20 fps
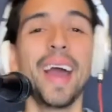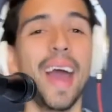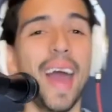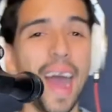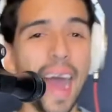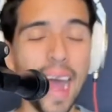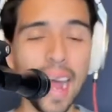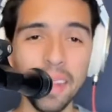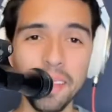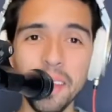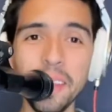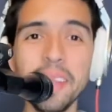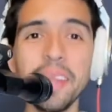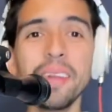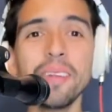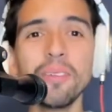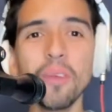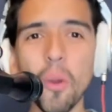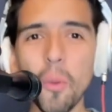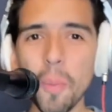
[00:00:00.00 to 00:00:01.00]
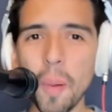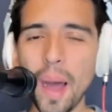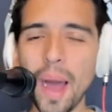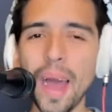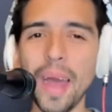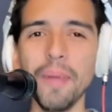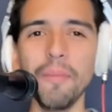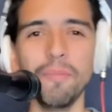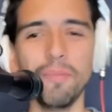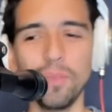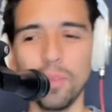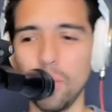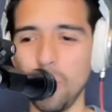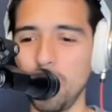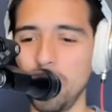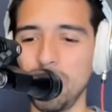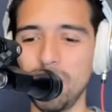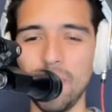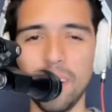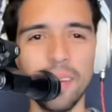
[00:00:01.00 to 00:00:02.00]
And the years go by. So
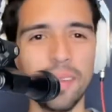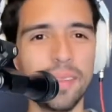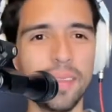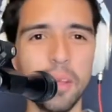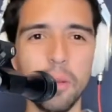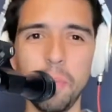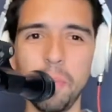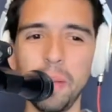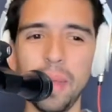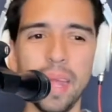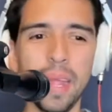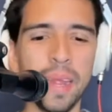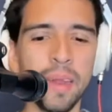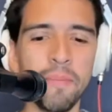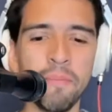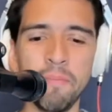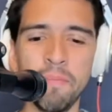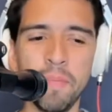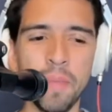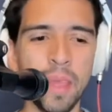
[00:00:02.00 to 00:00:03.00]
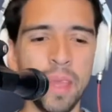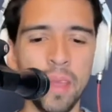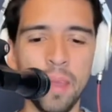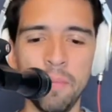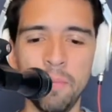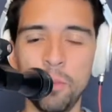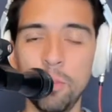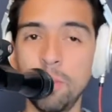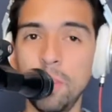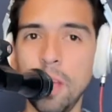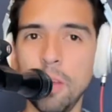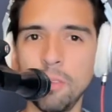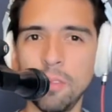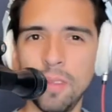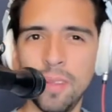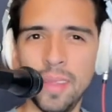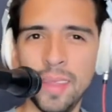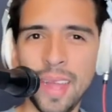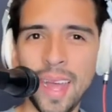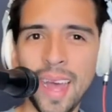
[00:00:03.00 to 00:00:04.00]
we started still playing in
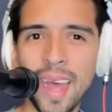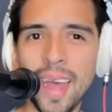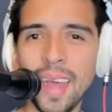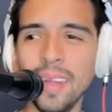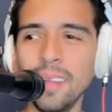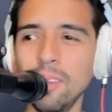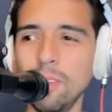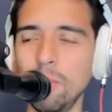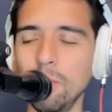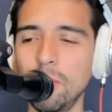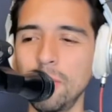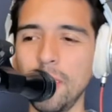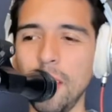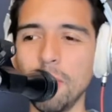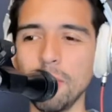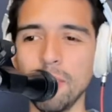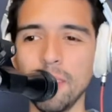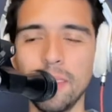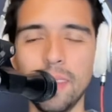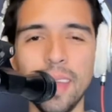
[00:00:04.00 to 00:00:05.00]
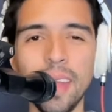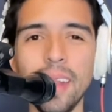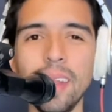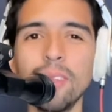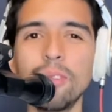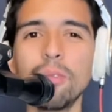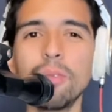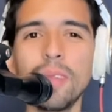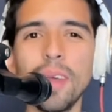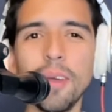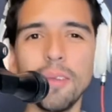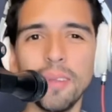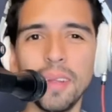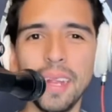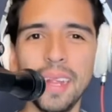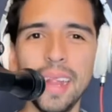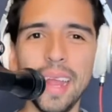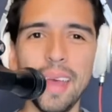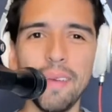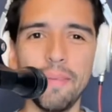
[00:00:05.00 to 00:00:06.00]
2009, 2010, and
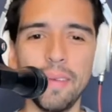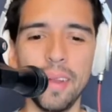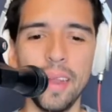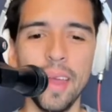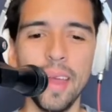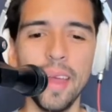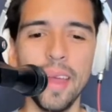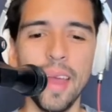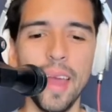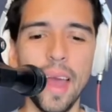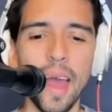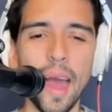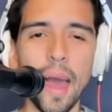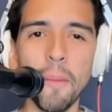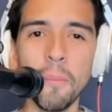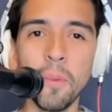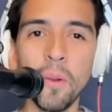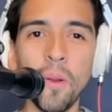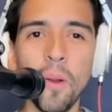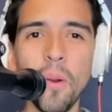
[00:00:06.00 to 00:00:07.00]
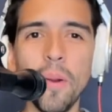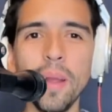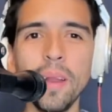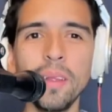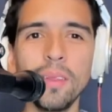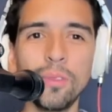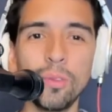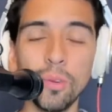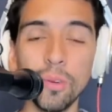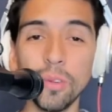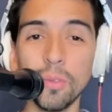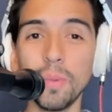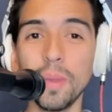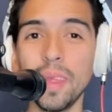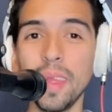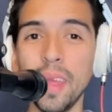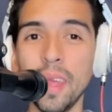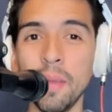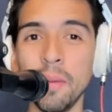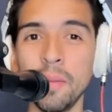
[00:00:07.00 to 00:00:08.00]
2011. I'm going in tours with
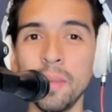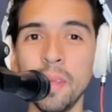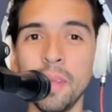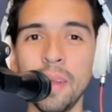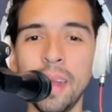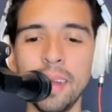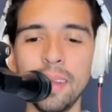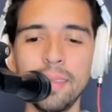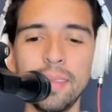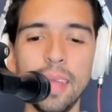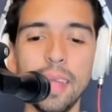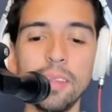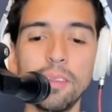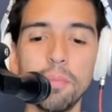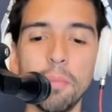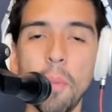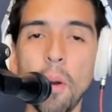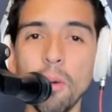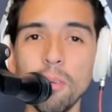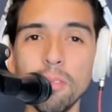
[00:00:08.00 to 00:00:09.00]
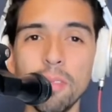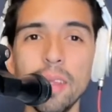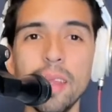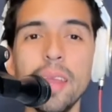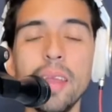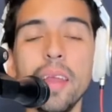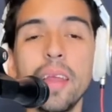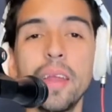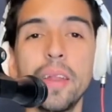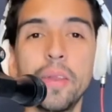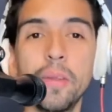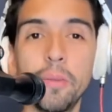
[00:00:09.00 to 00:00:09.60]
him in the United States, mostly New